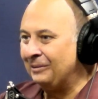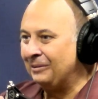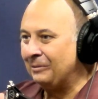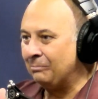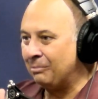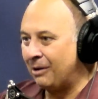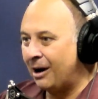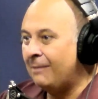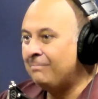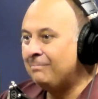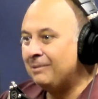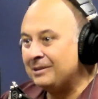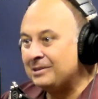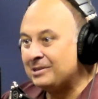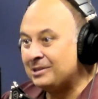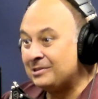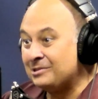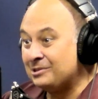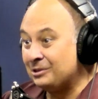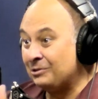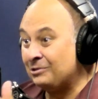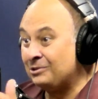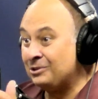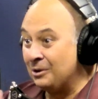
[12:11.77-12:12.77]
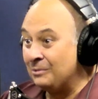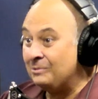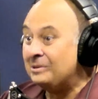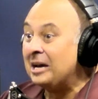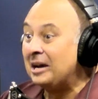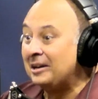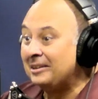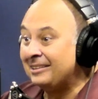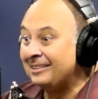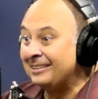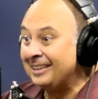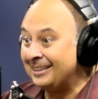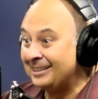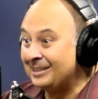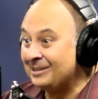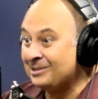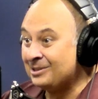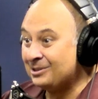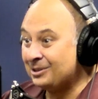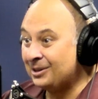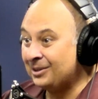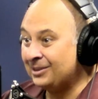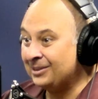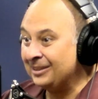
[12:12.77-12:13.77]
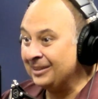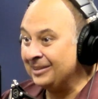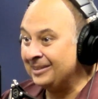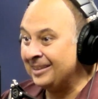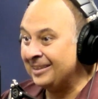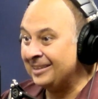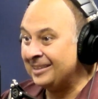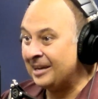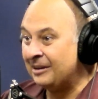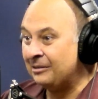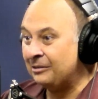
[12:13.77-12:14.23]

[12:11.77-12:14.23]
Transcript: the properties because they're so tightly constructed that they